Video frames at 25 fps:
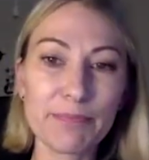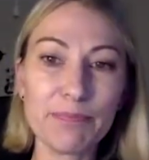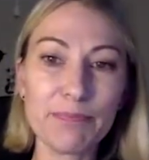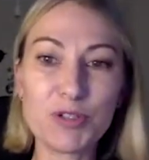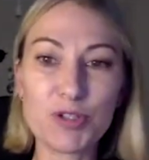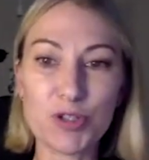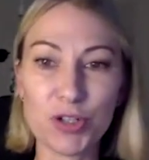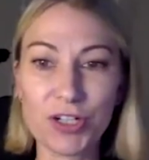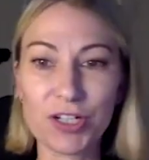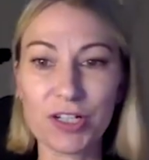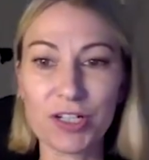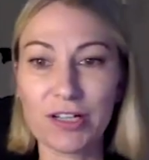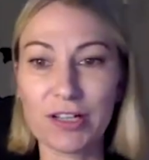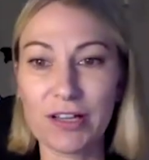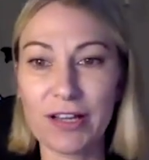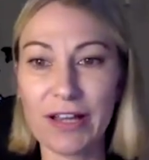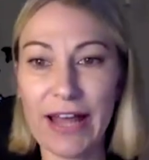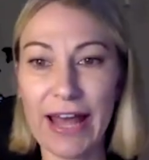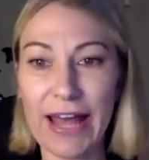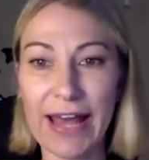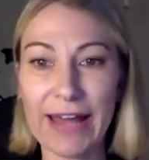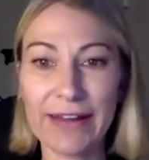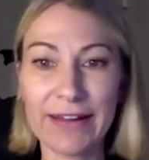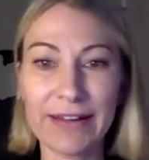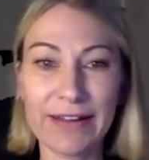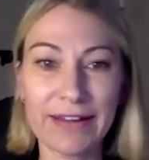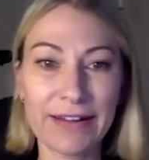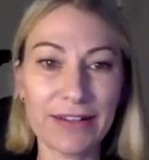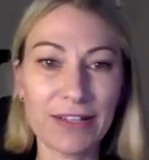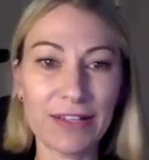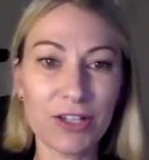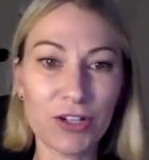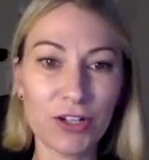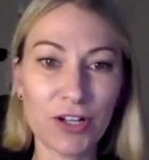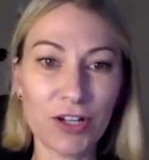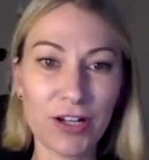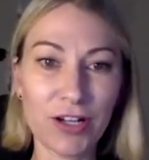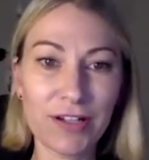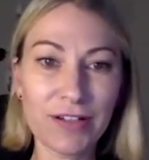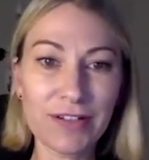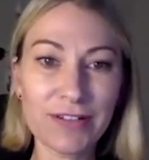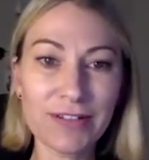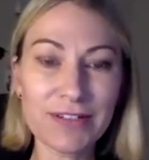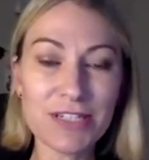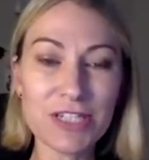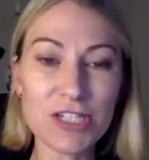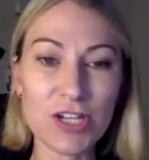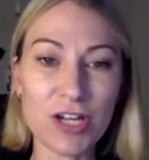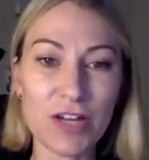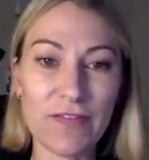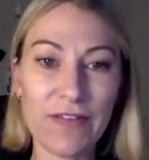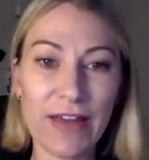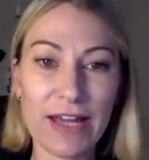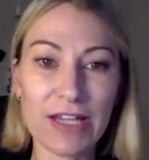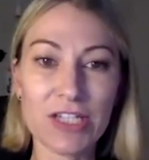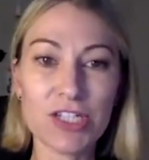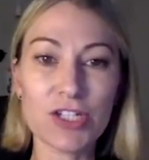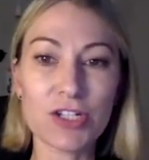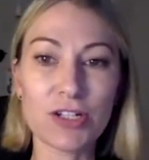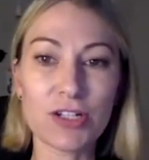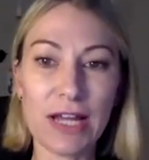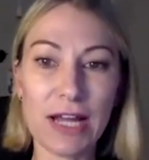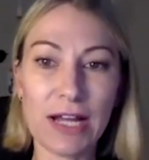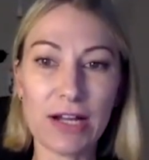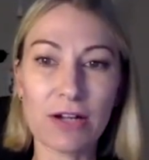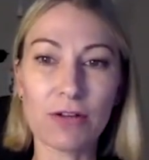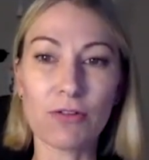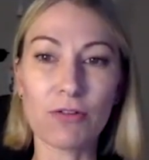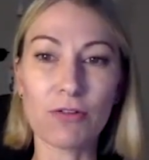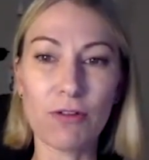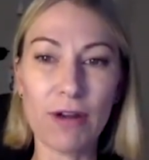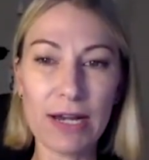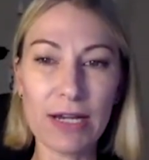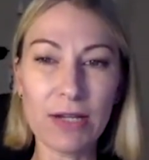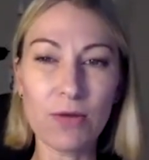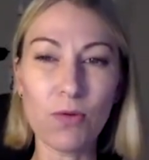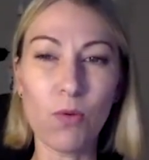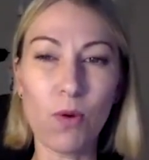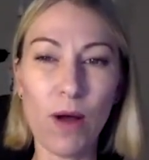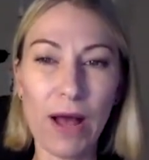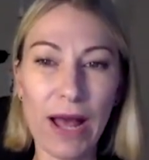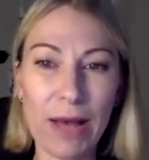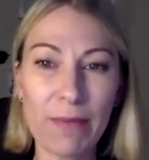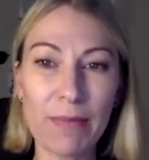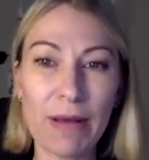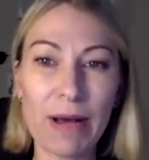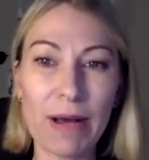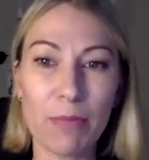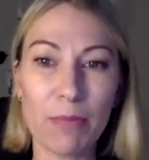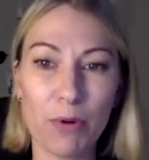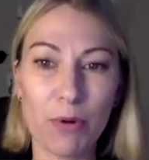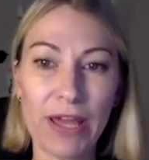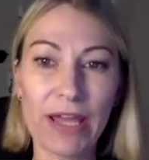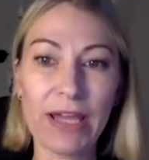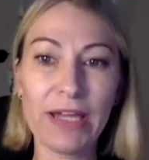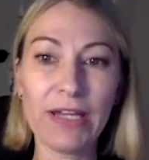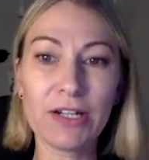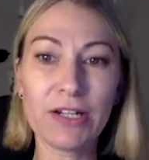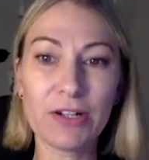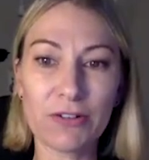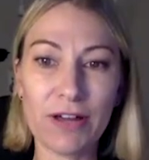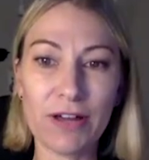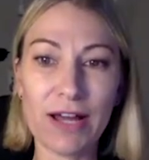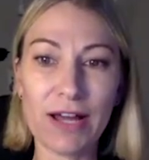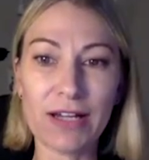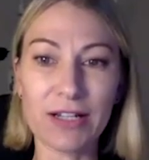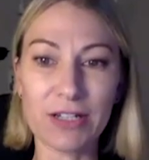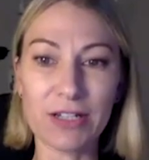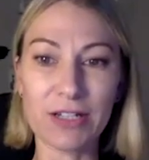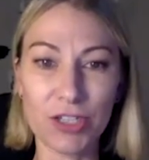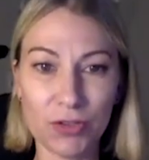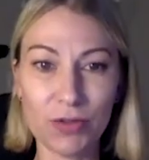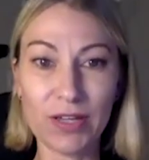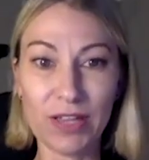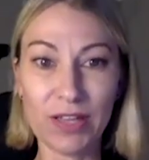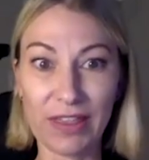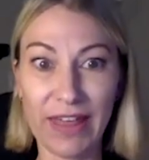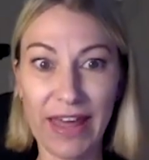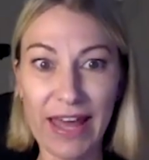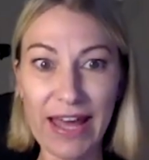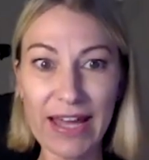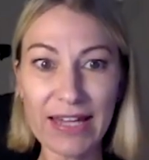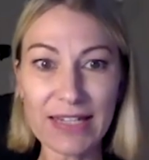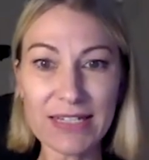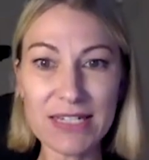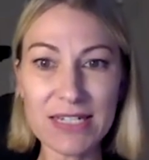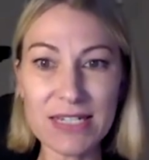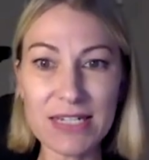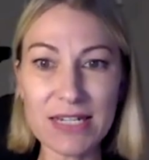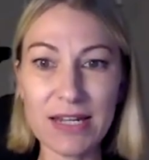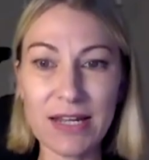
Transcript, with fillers: drill and a, you know, so I've had to like really wire my brain around doing that.